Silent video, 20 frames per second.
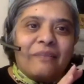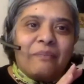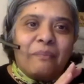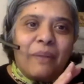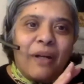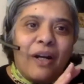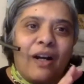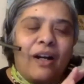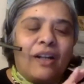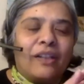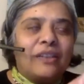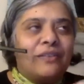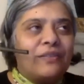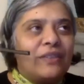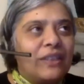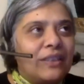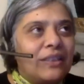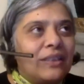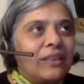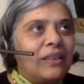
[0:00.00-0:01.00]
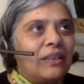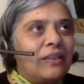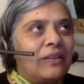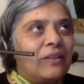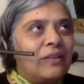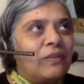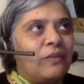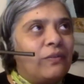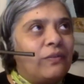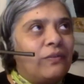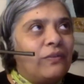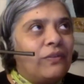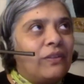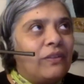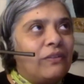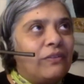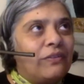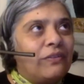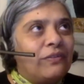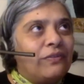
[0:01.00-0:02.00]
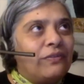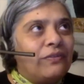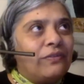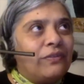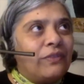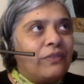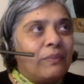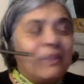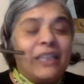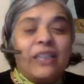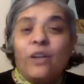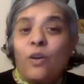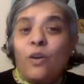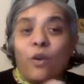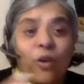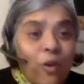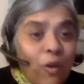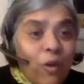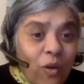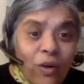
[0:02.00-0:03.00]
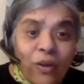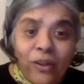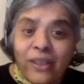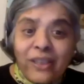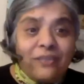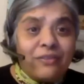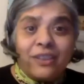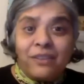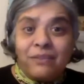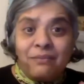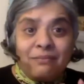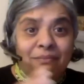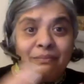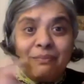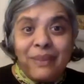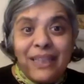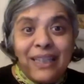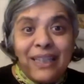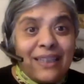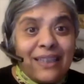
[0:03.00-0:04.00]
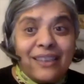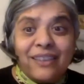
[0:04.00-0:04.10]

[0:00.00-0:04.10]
part of this year's for me, or even being in